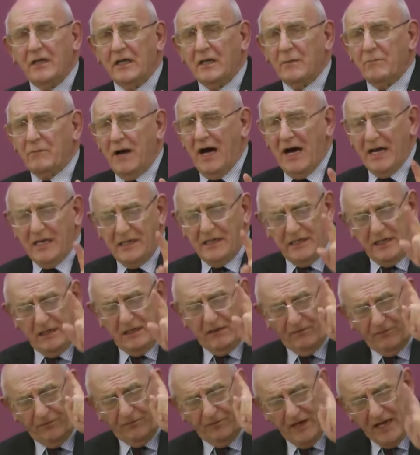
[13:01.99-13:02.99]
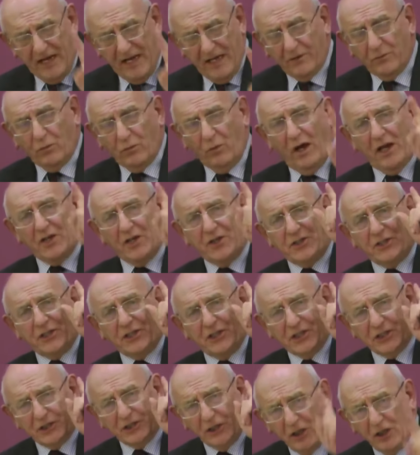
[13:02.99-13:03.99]
My dear friend, when she
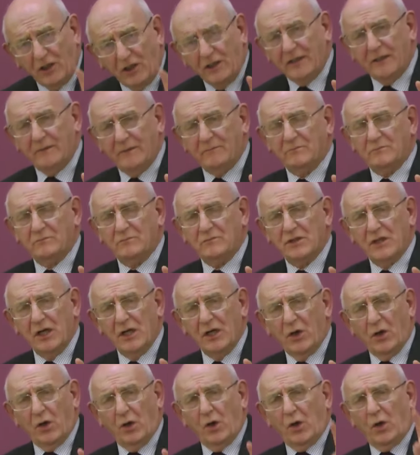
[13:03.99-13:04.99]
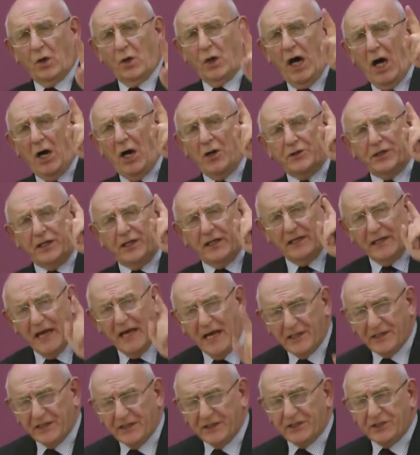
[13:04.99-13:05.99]
saw him, oh, how
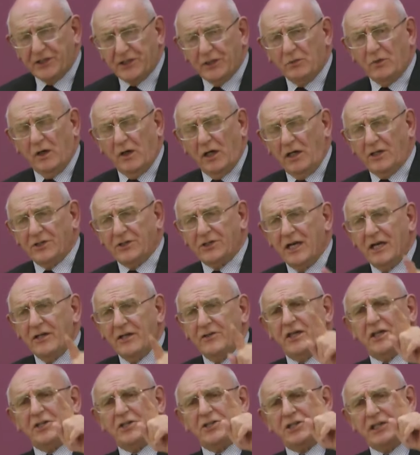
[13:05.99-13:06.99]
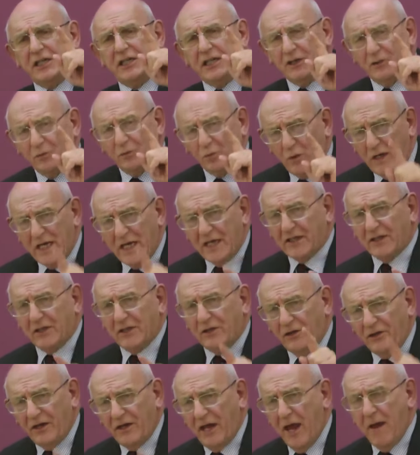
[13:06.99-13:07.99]
delighted she was that she had waited
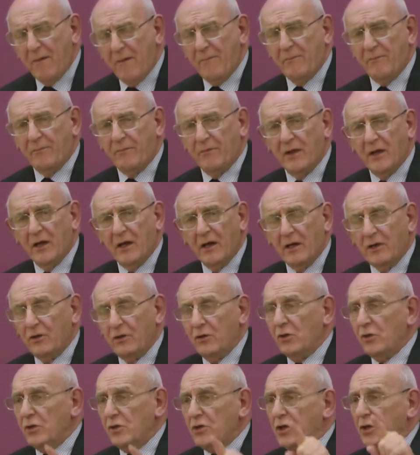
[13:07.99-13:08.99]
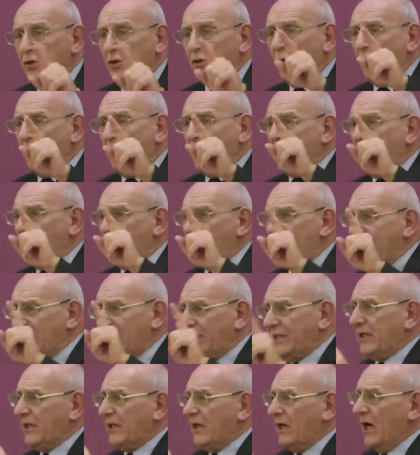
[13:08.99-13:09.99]
on him. You know, we're
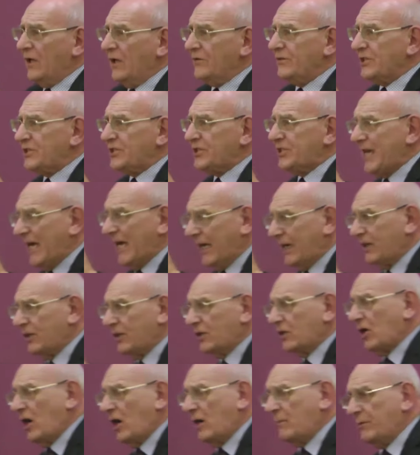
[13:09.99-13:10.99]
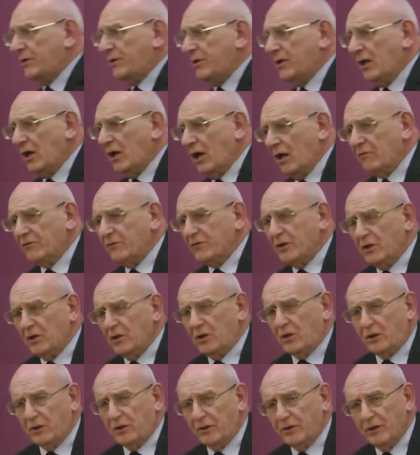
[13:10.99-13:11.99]
waiting on the second coming of the
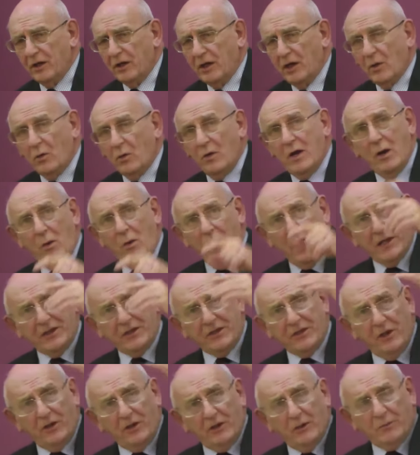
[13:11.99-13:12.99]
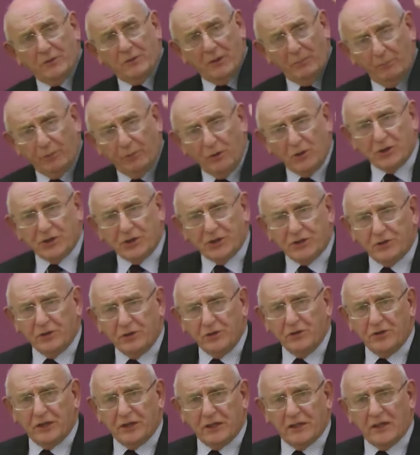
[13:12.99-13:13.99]
Lord. We're waiting on him to burst through
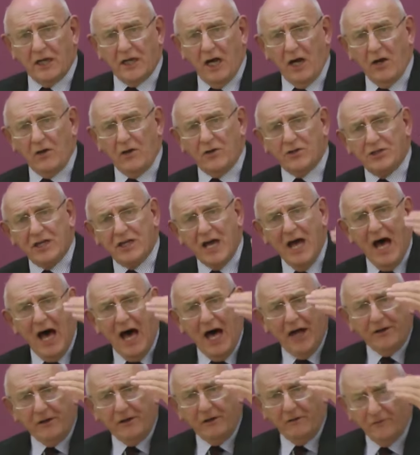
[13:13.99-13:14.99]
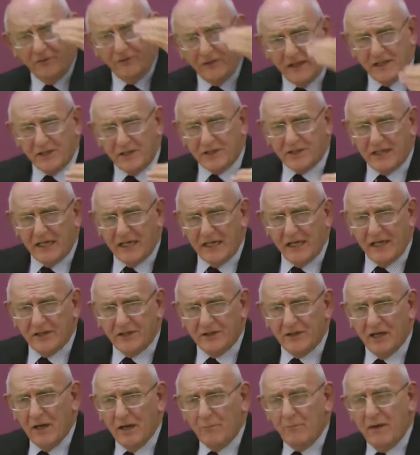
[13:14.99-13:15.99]
the clouds any of these days.
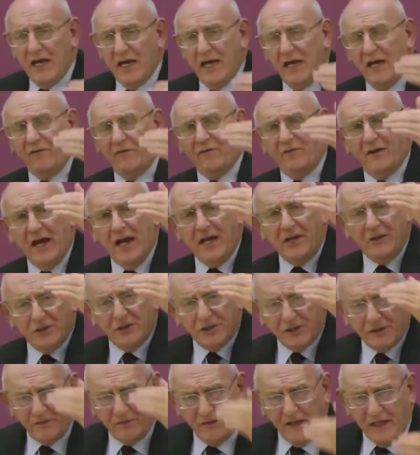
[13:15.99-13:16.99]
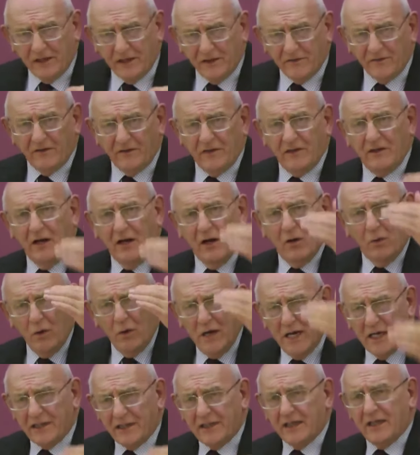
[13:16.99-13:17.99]
May he find us faithful,
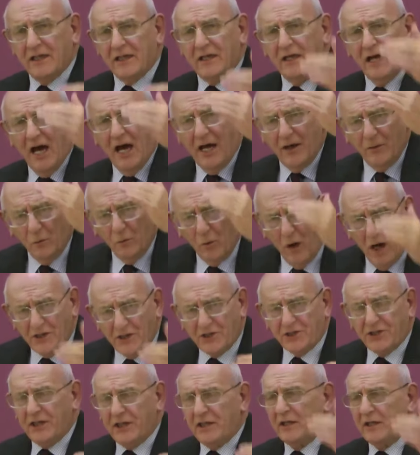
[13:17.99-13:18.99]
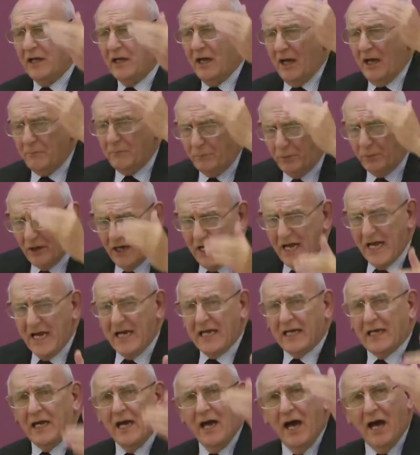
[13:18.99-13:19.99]
waiting and watching and
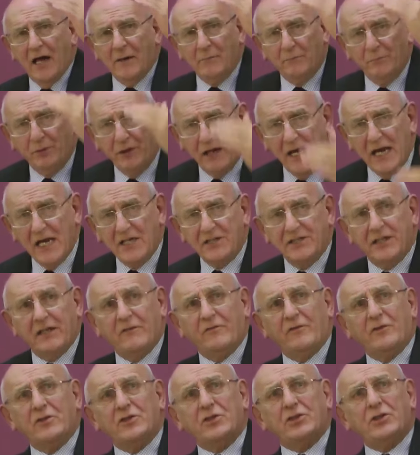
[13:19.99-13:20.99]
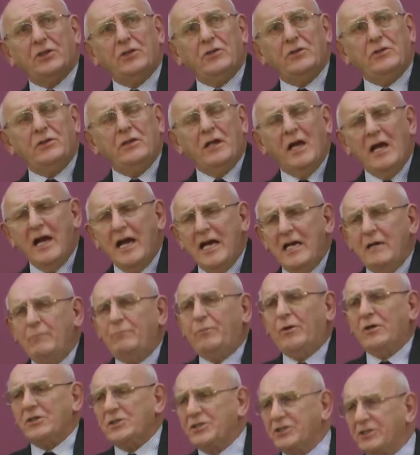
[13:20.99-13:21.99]
praying and praising, for soon he'll
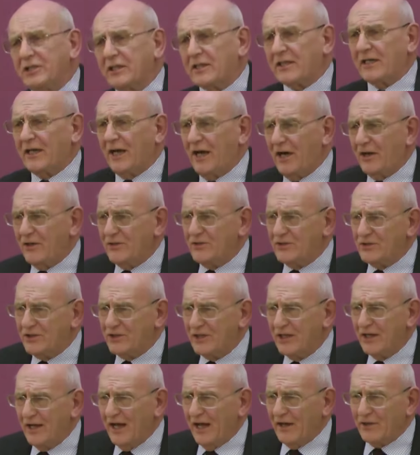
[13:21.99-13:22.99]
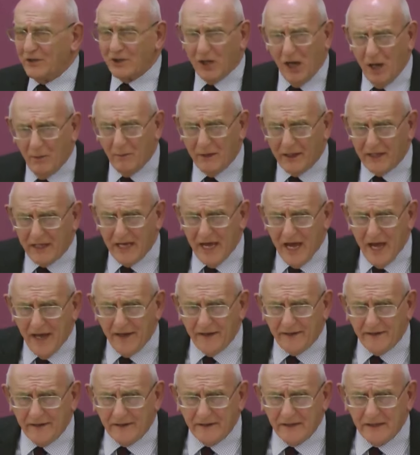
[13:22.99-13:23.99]
burst the clouds and come
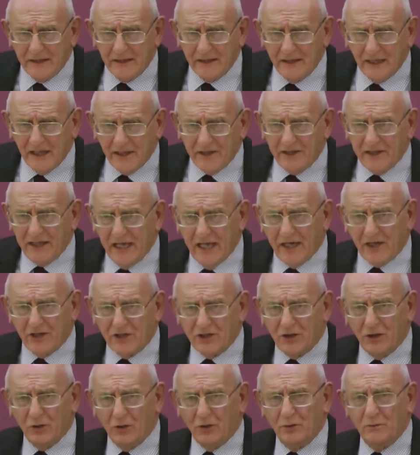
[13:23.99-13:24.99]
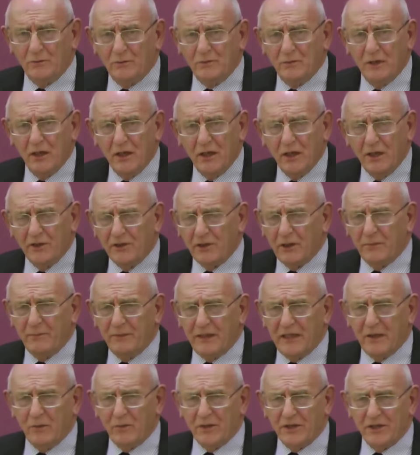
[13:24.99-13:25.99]
again and take us home to
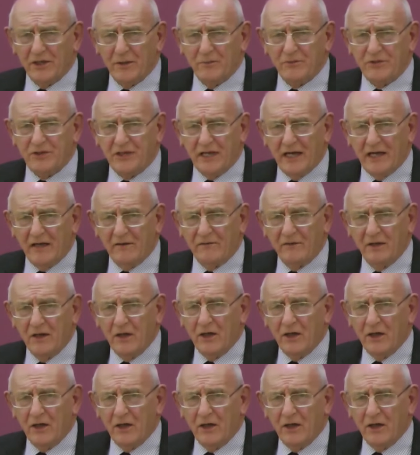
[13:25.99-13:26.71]
be with himself.